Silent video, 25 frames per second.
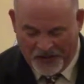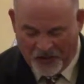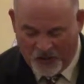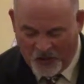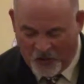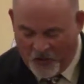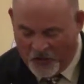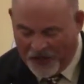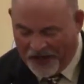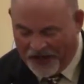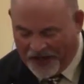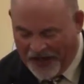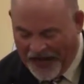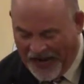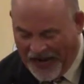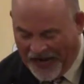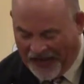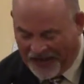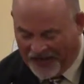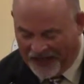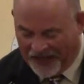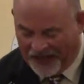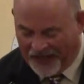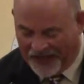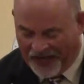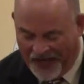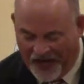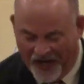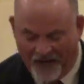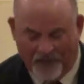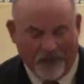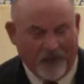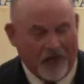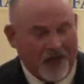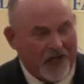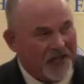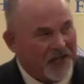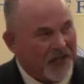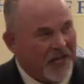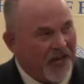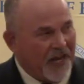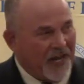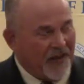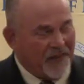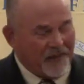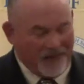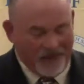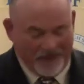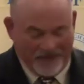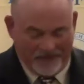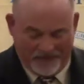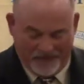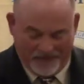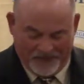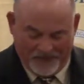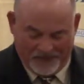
Quinn, Hadley, Avery, and Camden.